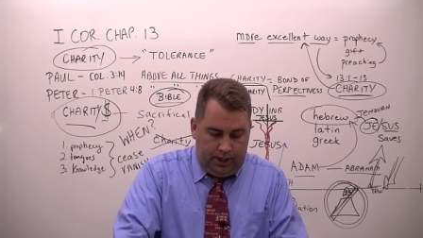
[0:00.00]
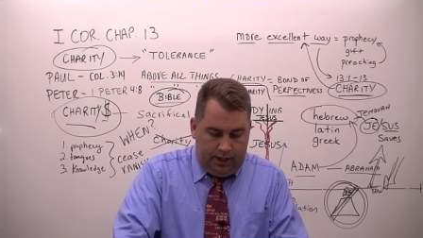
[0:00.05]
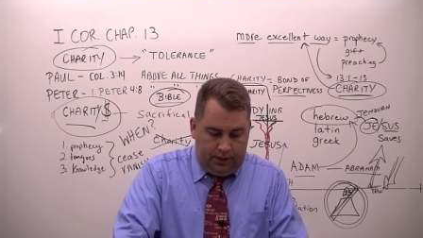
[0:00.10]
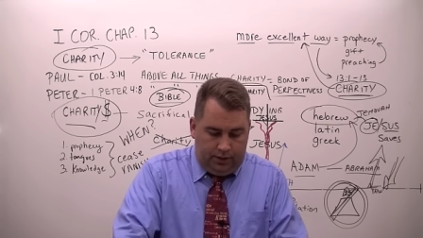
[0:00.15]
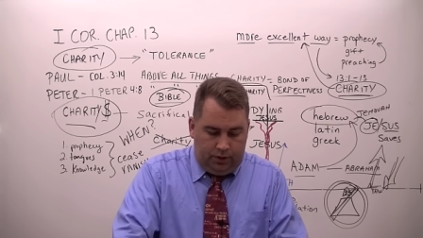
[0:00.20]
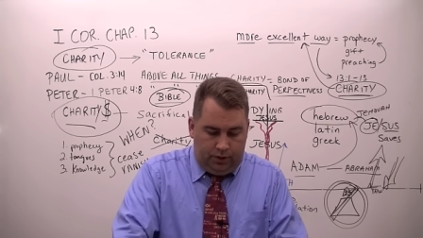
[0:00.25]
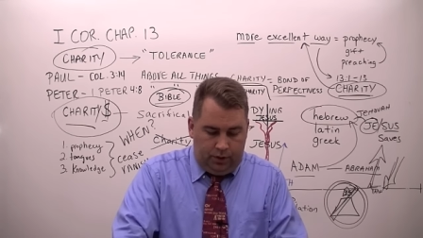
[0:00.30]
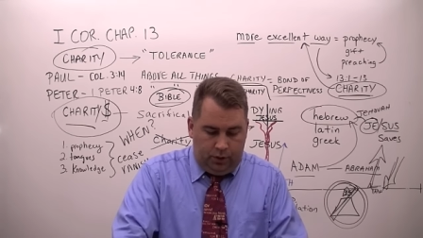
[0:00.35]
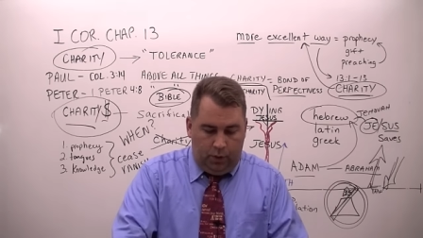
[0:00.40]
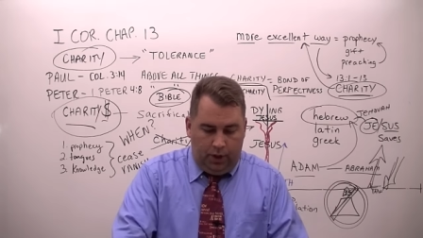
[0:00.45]

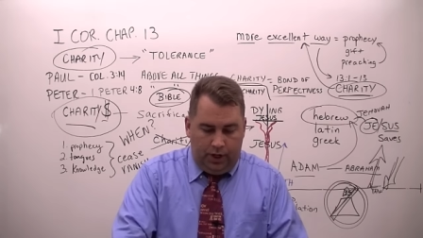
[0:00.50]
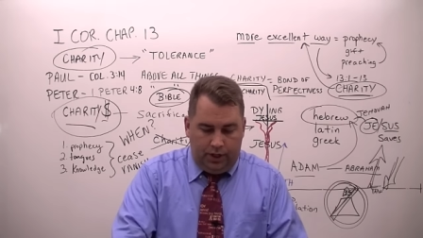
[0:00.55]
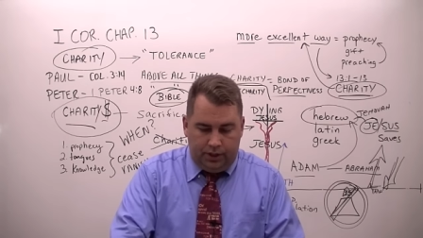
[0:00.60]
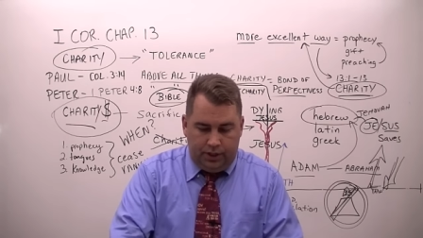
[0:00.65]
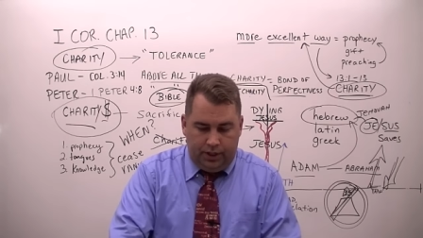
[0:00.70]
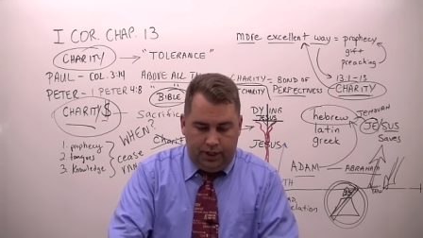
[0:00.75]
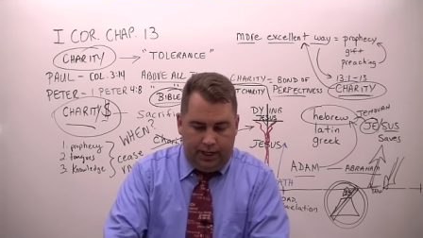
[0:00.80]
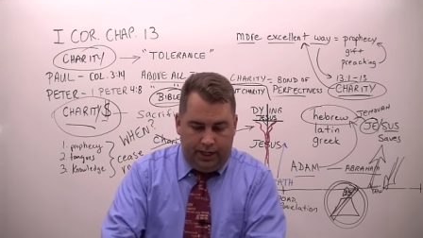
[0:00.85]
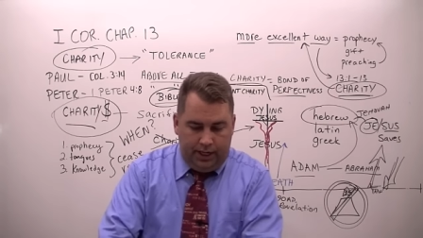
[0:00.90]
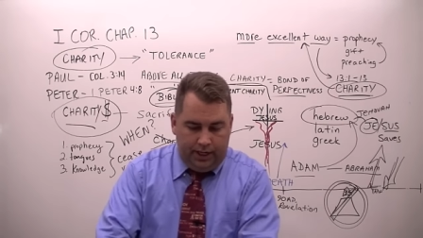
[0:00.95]
And so the
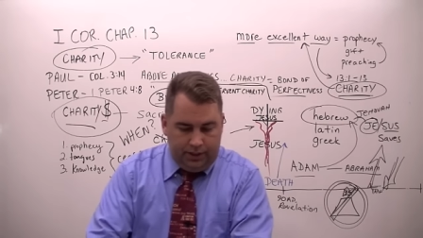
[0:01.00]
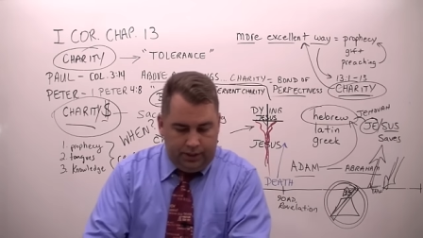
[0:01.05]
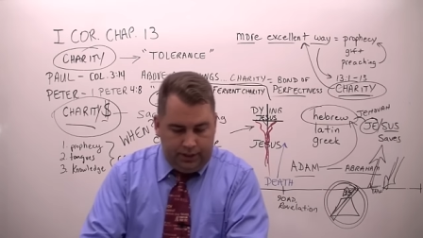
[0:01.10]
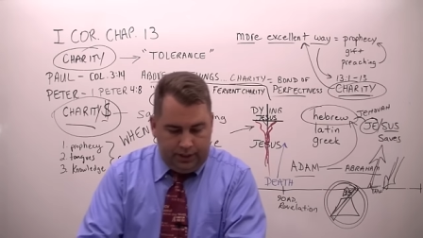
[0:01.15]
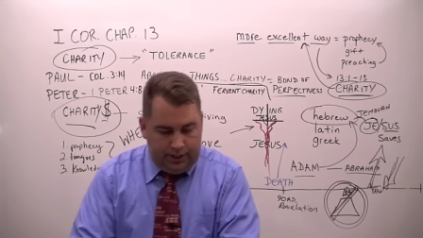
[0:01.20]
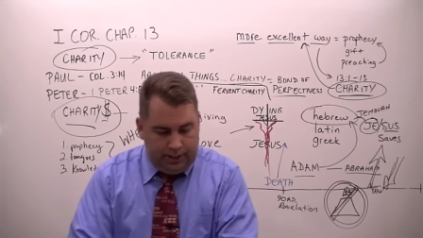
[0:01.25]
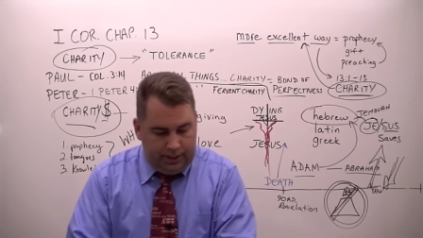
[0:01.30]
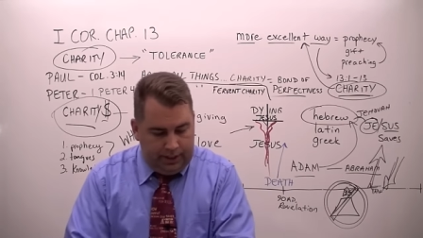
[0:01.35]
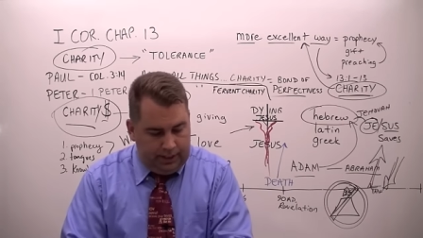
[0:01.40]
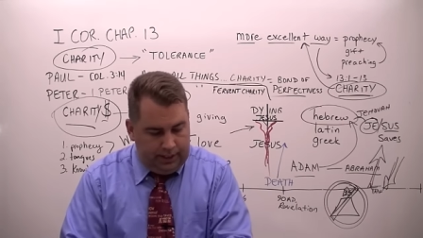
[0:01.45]
question
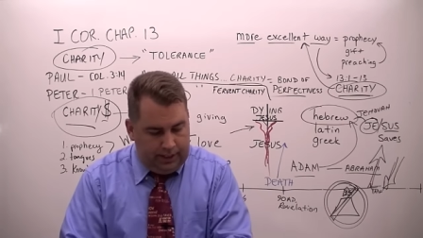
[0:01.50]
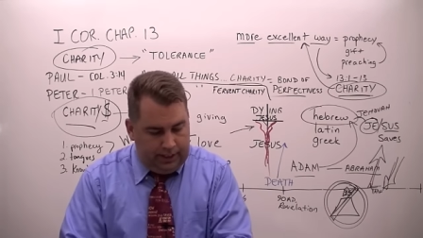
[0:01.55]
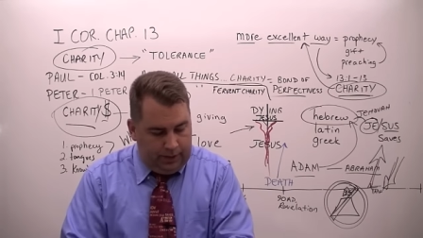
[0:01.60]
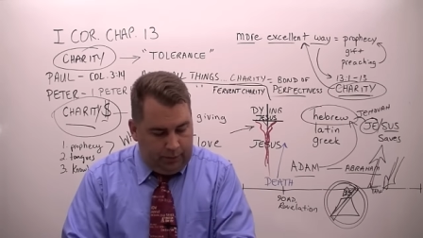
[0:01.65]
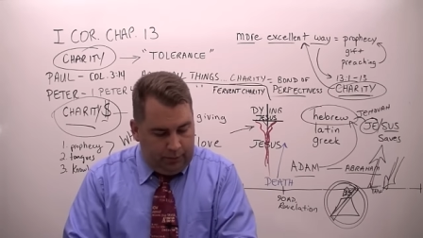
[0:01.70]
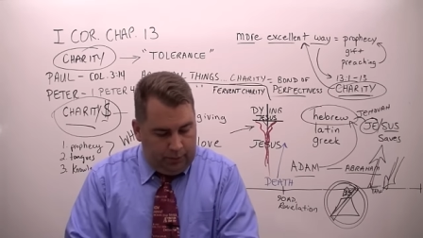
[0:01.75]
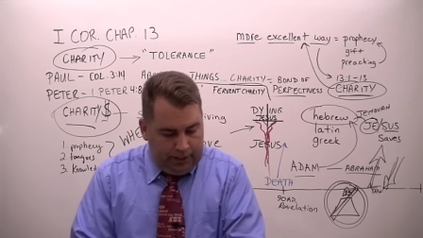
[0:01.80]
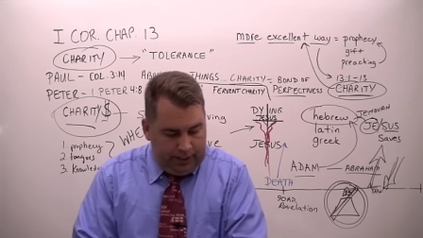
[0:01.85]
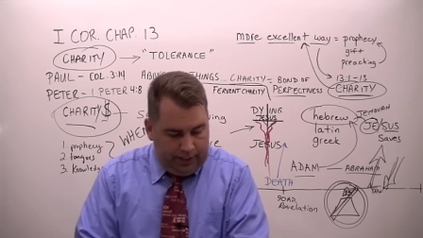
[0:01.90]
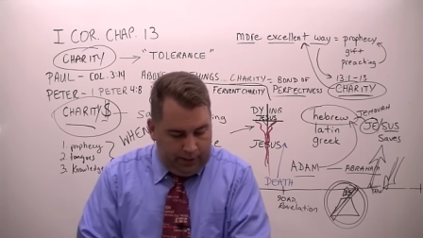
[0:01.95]
is,
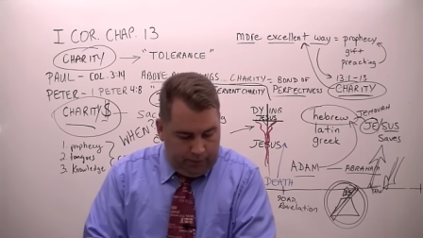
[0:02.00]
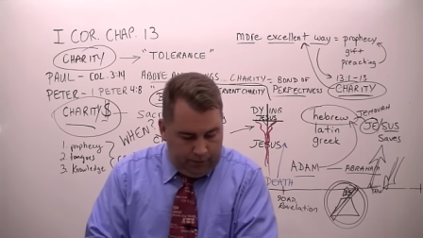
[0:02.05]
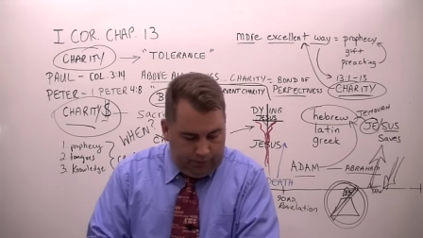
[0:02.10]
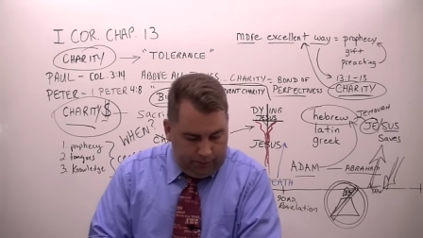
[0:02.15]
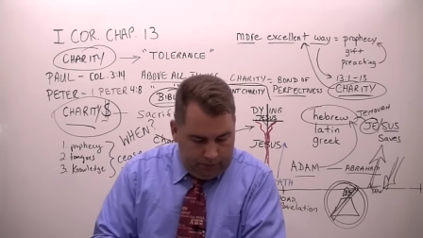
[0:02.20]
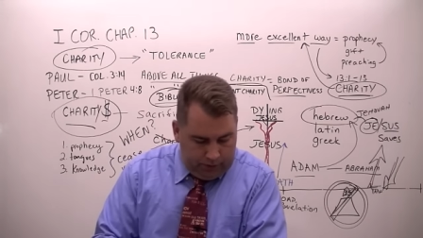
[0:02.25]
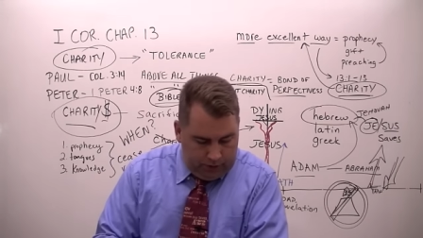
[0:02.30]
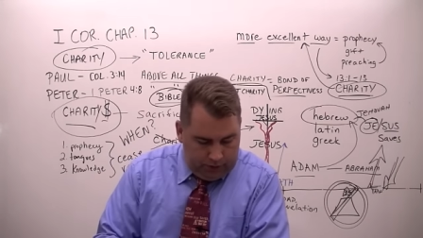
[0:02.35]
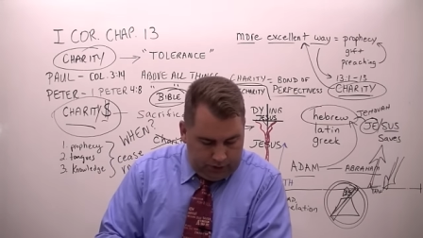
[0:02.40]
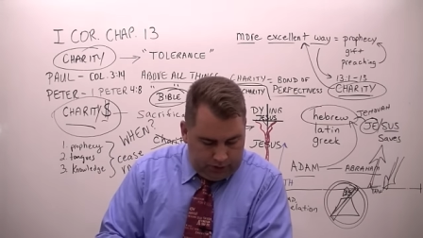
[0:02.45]
when he
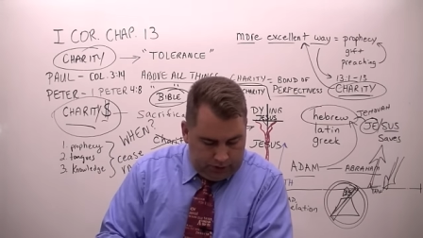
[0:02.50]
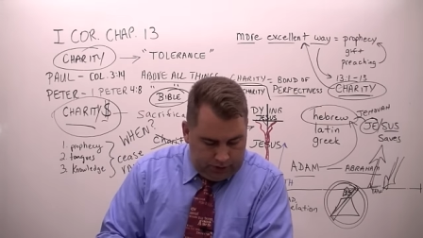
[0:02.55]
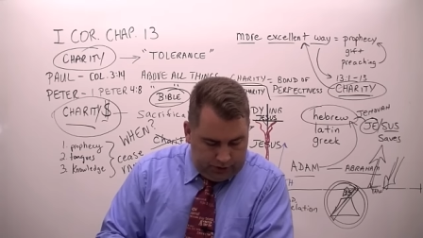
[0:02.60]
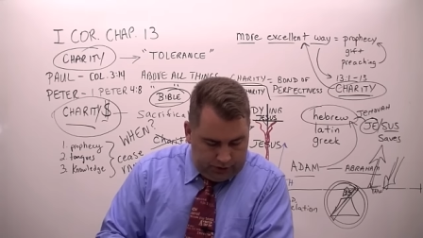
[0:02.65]
refers